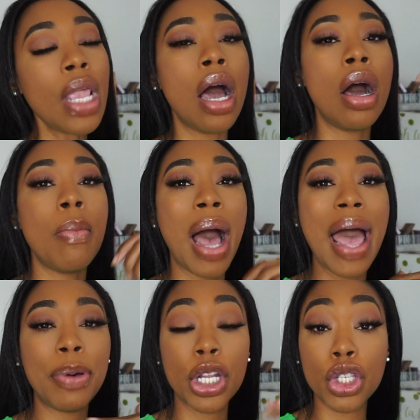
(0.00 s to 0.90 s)
I
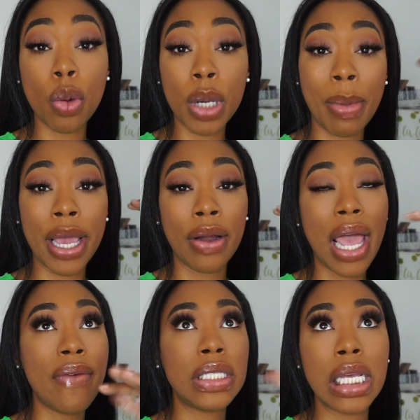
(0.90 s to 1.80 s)
put a soap in my hair. I
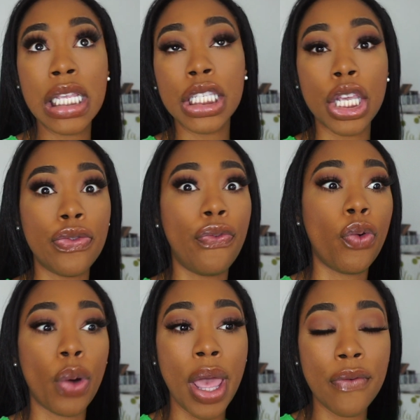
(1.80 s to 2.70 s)
haven't done this in
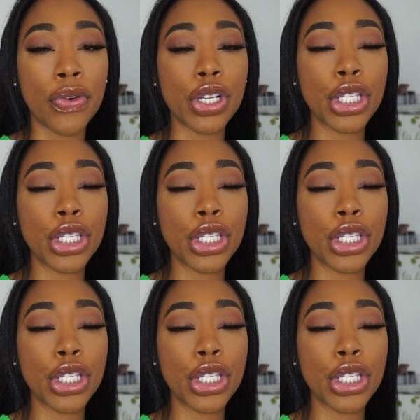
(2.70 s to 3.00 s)
forever.